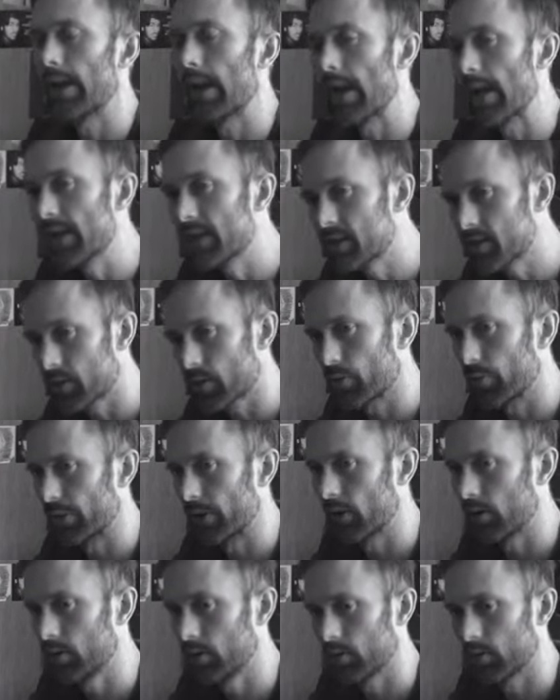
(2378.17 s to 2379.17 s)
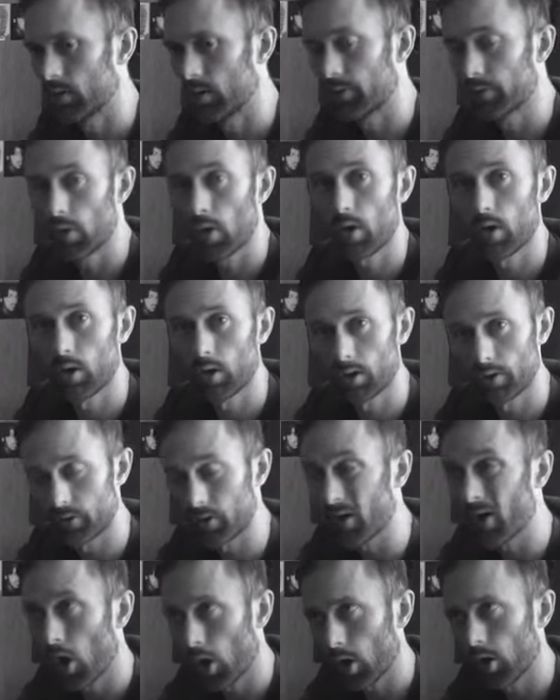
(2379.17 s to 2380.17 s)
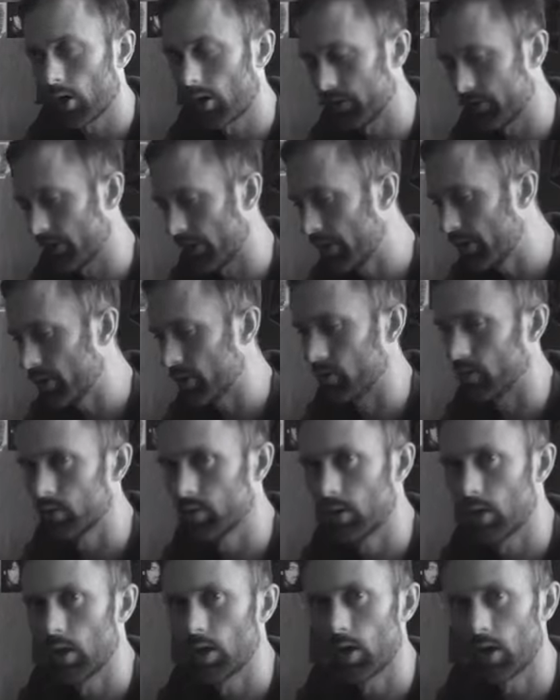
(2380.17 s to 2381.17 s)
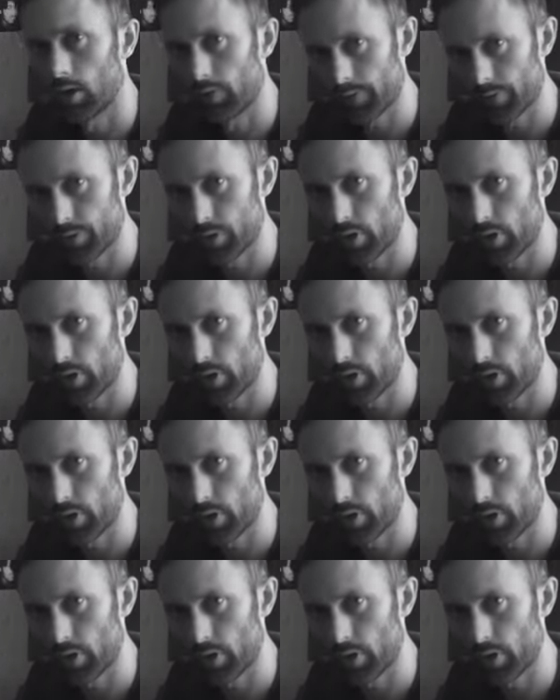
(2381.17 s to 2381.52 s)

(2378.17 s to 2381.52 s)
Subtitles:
history of colonization of the